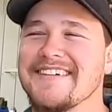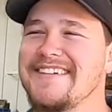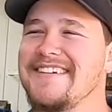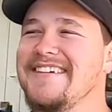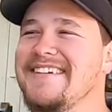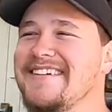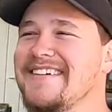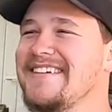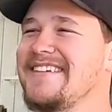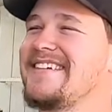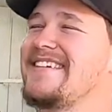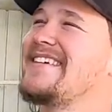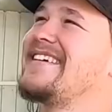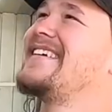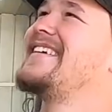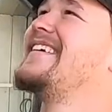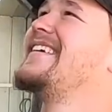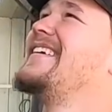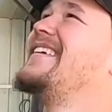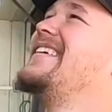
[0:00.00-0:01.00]
We'd for
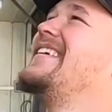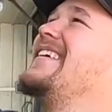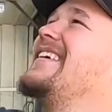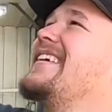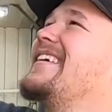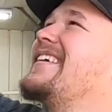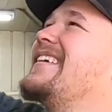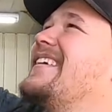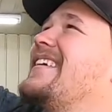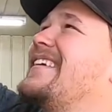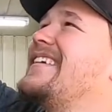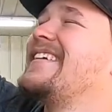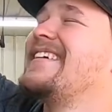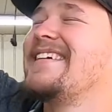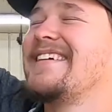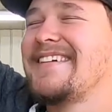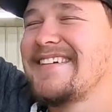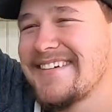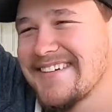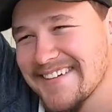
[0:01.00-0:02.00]
sure get pulled over.
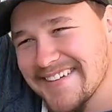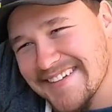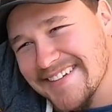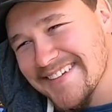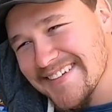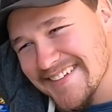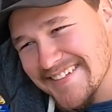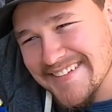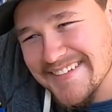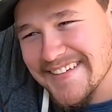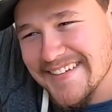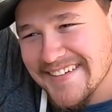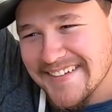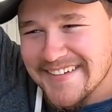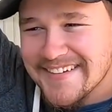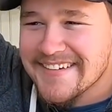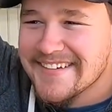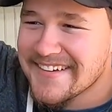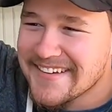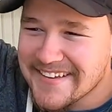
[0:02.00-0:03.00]
For
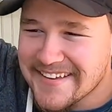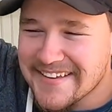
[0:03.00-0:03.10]
sure.